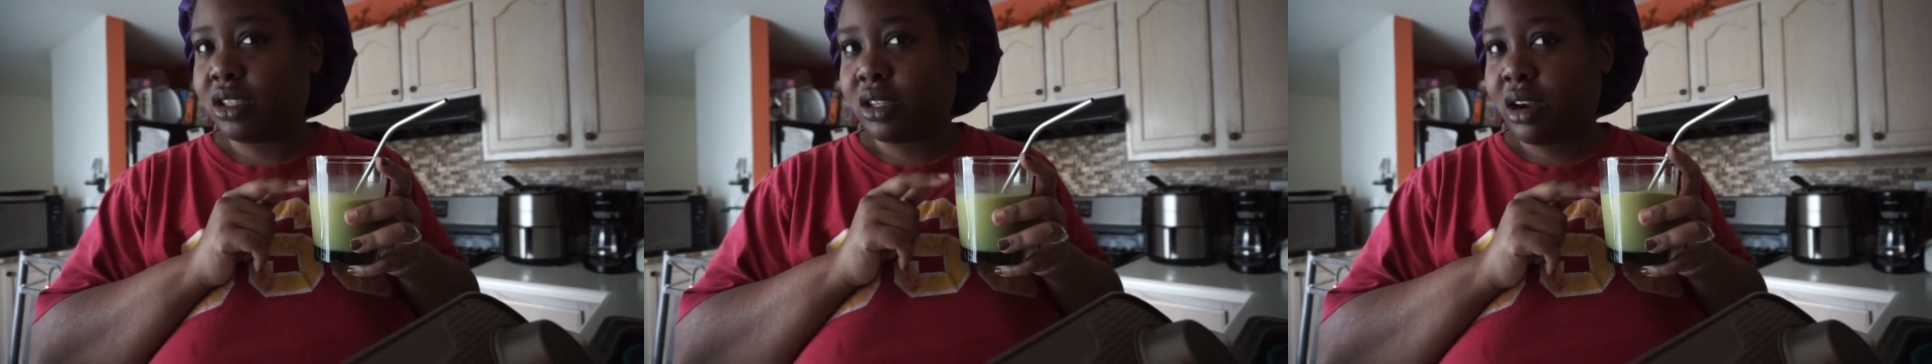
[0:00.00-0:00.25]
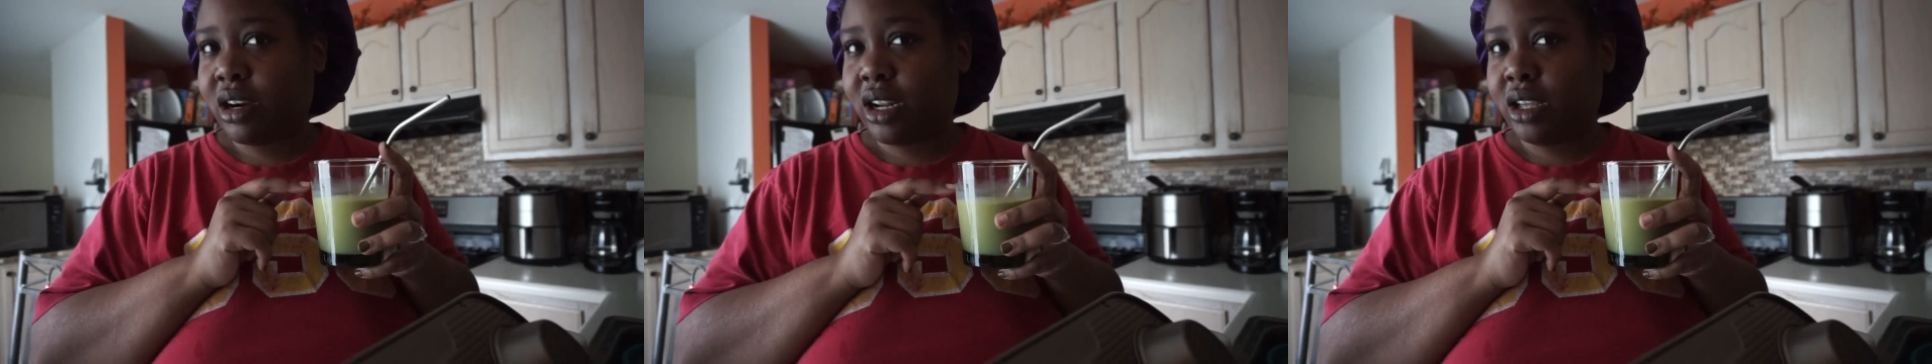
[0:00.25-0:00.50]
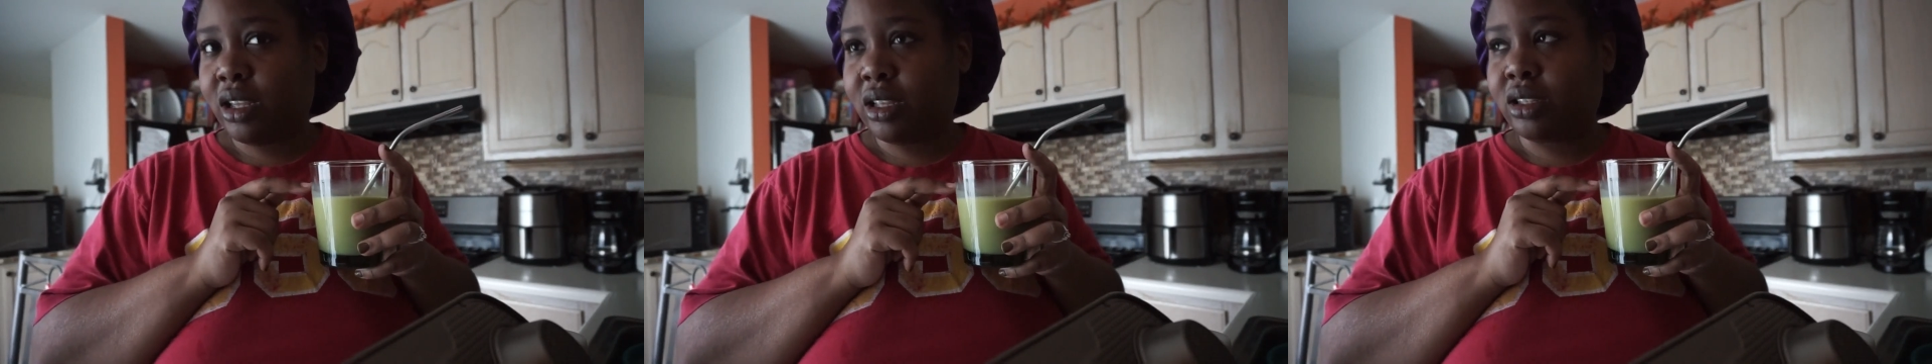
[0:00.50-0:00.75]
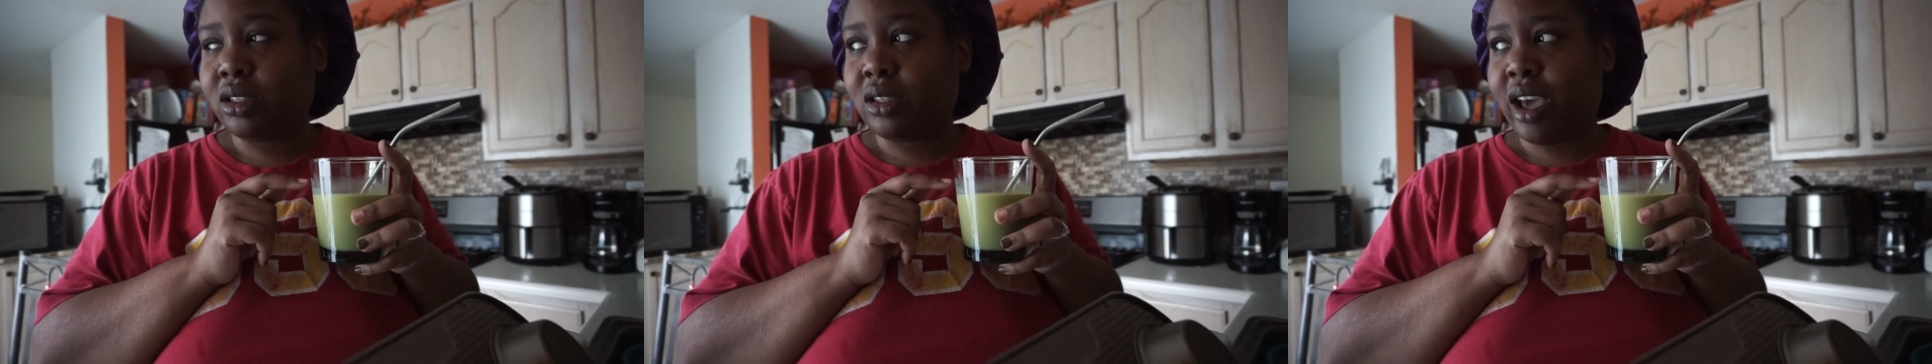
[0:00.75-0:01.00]

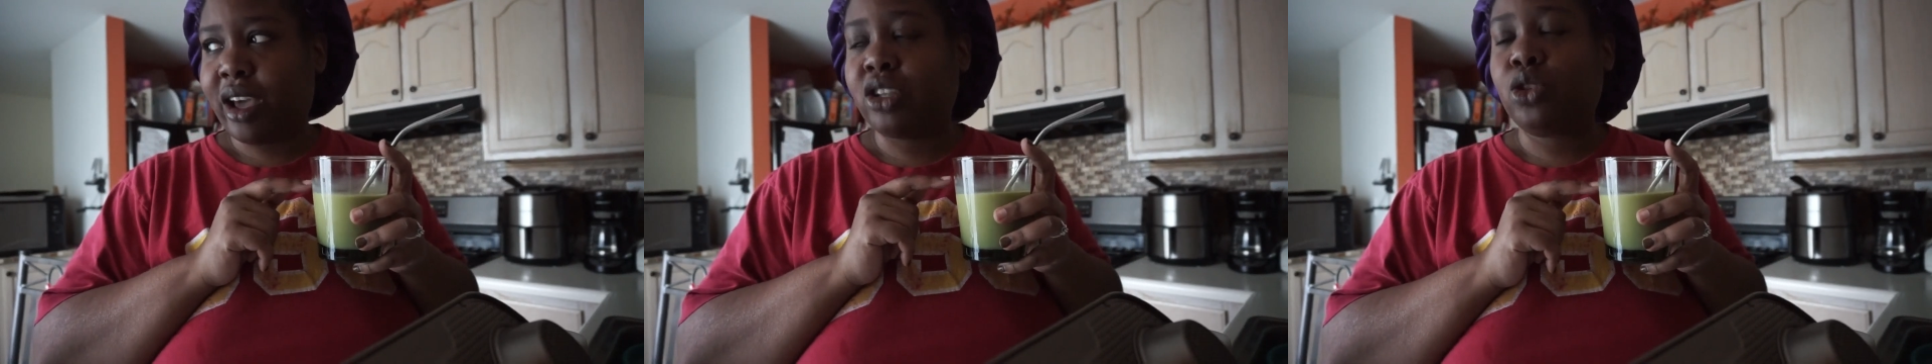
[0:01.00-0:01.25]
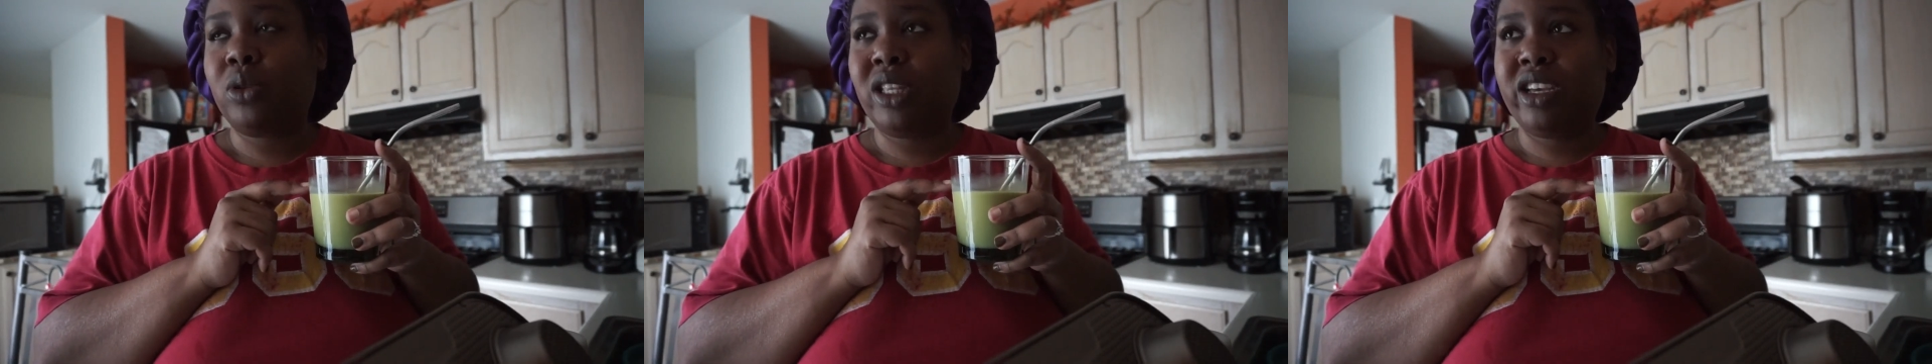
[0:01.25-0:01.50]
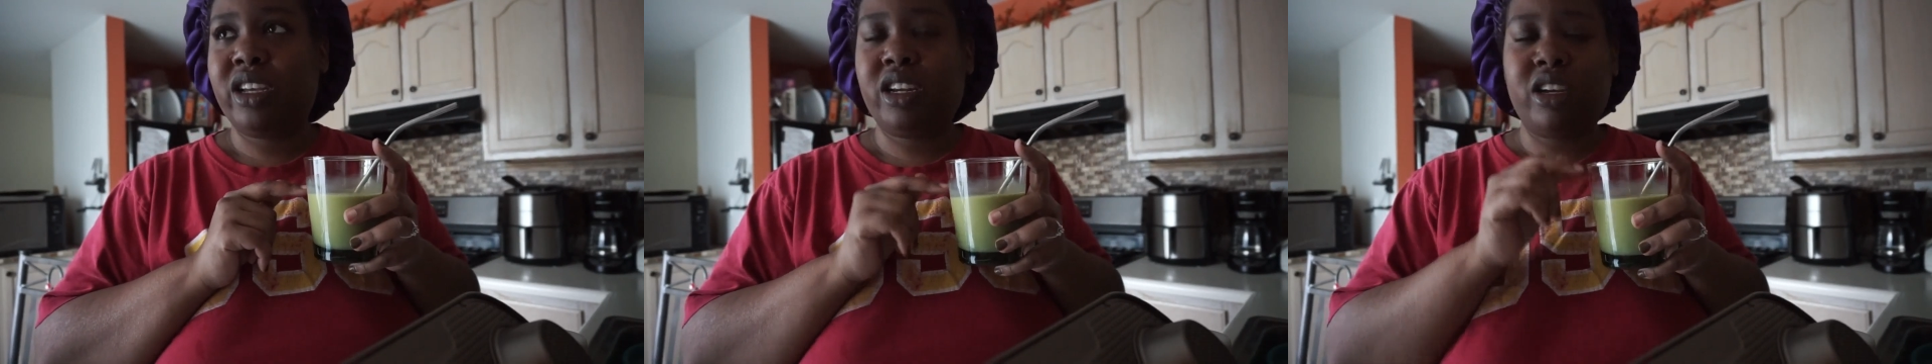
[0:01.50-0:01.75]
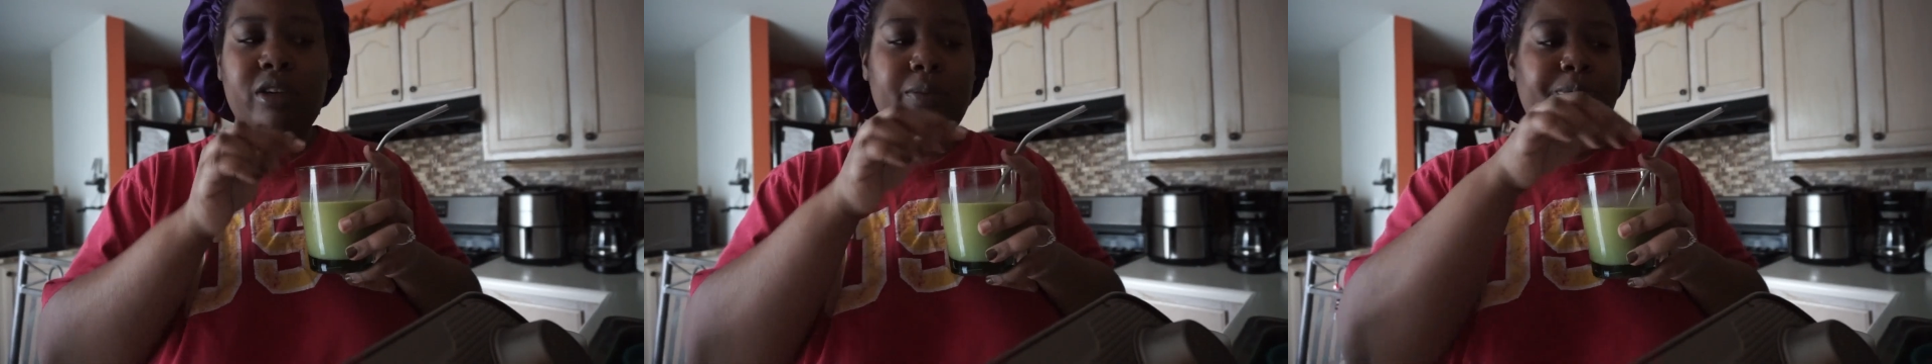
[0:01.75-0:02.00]
is actually in
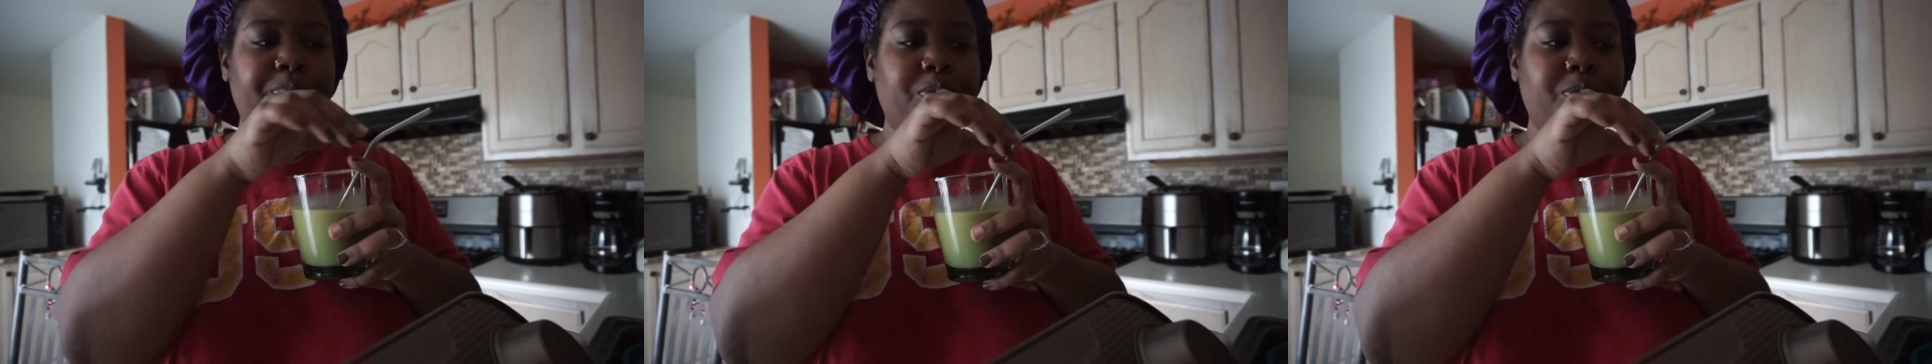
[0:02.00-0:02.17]
here,